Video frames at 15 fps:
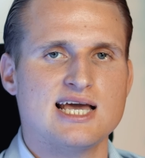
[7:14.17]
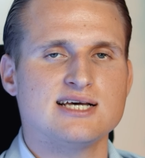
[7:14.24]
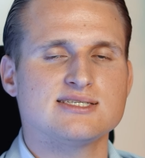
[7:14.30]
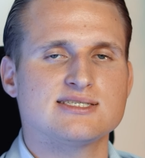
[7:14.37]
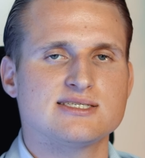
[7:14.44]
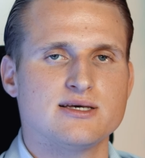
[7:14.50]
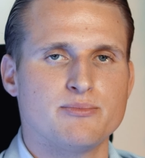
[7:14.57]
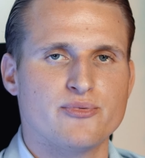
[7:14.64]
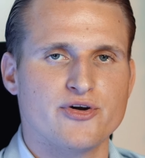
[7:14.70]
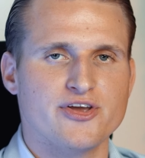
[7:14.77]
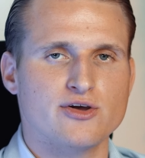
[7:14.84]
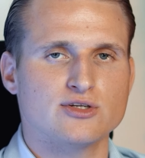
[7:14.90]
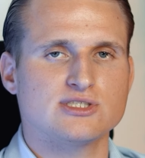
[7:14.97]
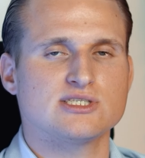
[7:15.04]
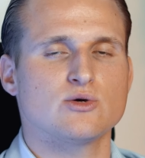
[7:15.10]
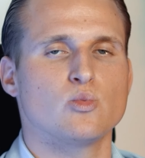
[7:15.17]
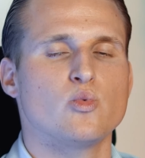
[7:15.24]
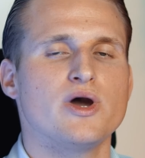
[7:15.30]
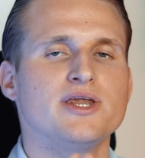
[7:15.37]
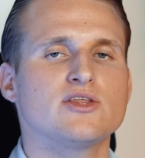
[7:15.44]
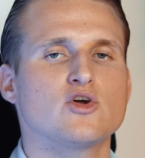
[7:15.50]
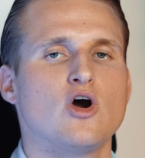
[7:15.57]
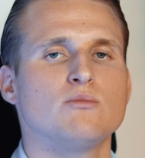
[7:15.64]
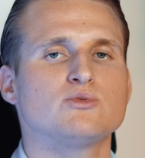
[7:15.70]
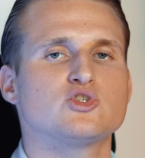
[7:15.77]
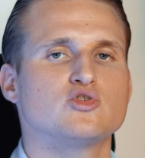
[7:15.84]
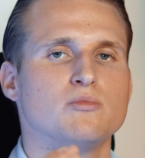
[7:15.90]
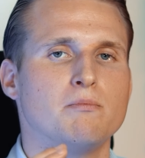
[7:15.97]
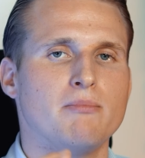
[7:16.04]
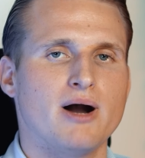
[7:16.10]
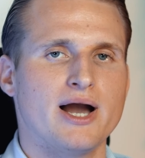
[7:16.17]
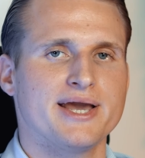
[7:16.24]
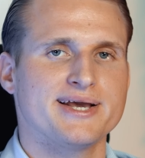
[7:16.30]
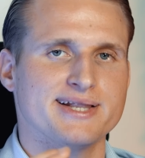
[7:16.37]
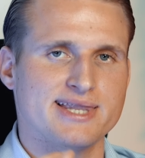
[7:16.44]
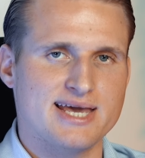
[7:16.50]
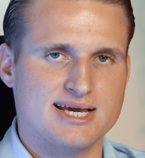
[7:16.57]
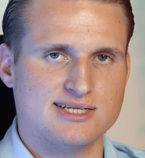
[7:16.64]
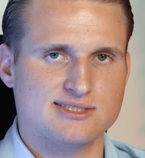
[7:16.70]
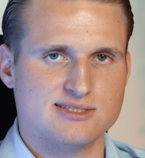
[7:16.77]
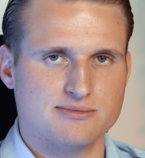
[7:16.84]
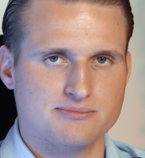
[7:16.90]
as Cypriots when it comes to buying land.